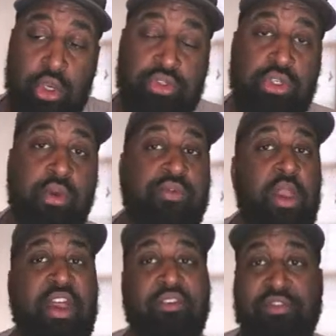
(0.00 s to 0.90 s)
So if you
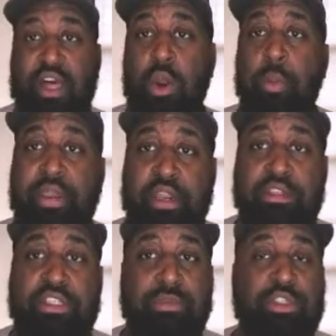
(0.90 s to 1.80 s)
have a flower bed or
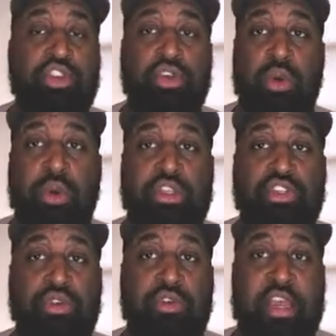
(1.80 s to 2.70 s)
something, you don't wanna
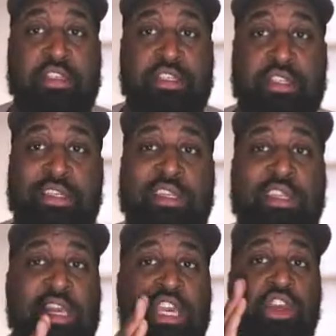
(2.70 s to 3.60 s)
shoot grass in it,
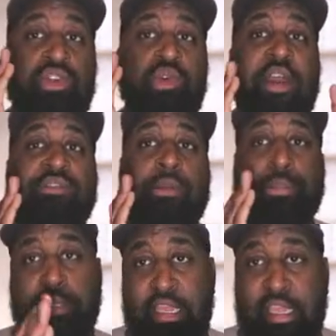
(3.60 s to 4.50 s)
you have to
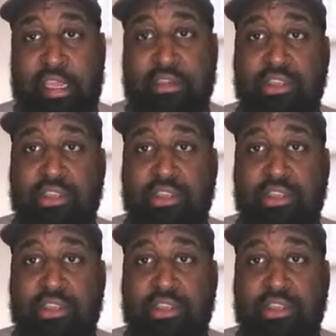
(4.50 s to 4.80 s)
plan.